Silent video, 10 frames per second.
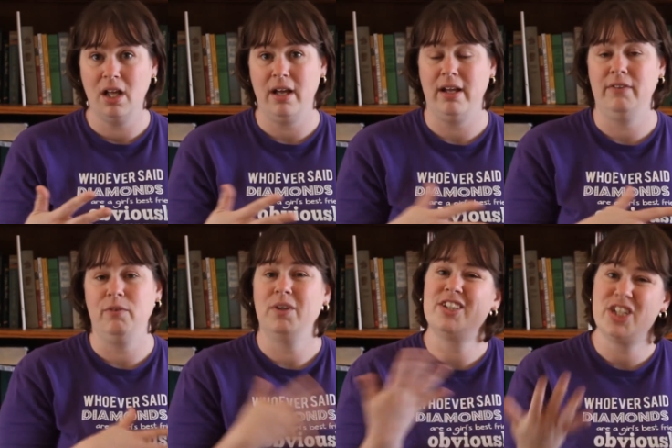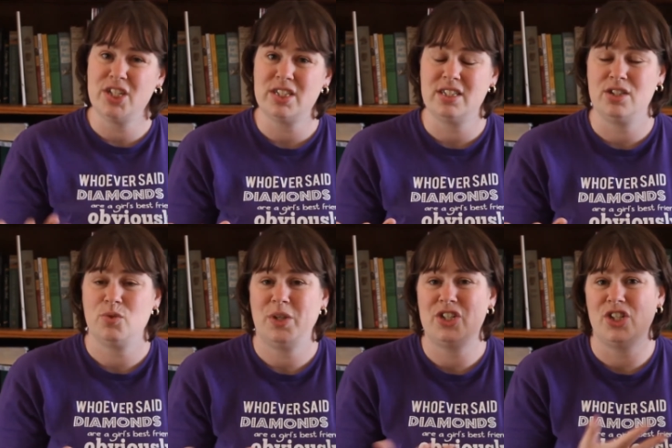And if you want to change the
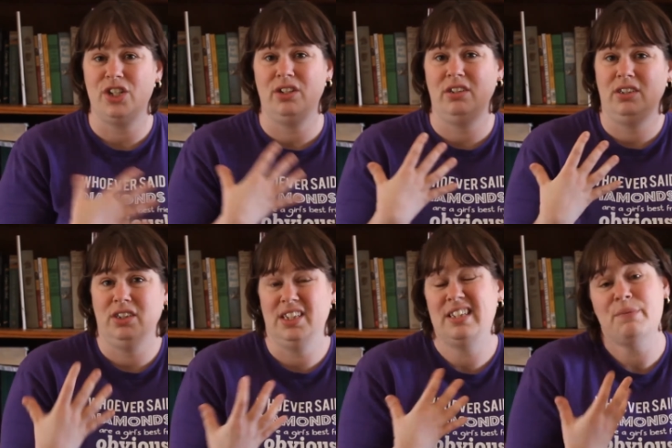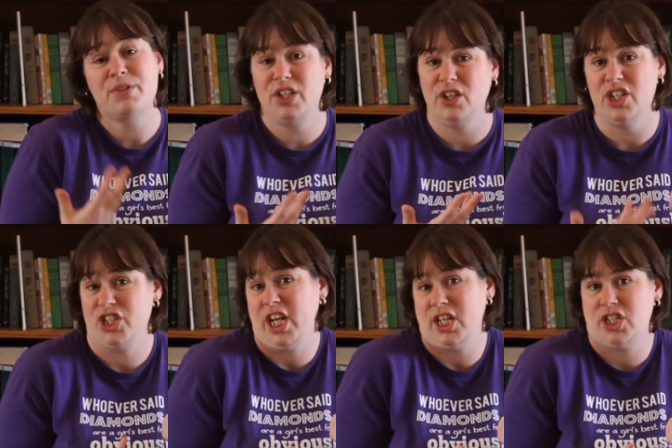situation, it's up to you to
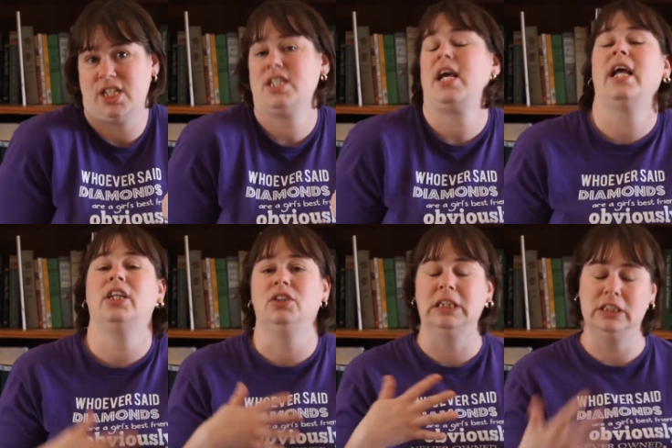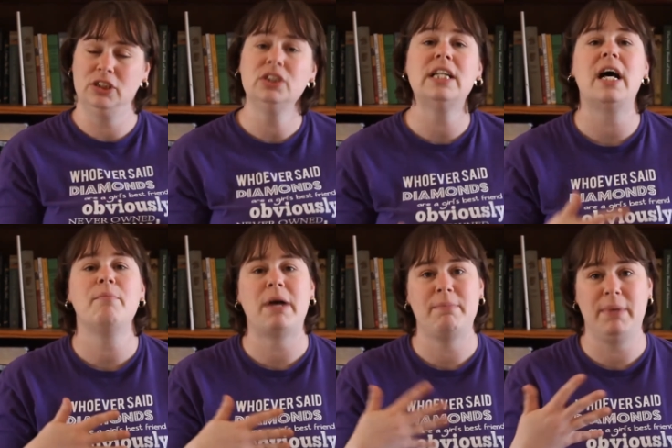change it. And you need to do that by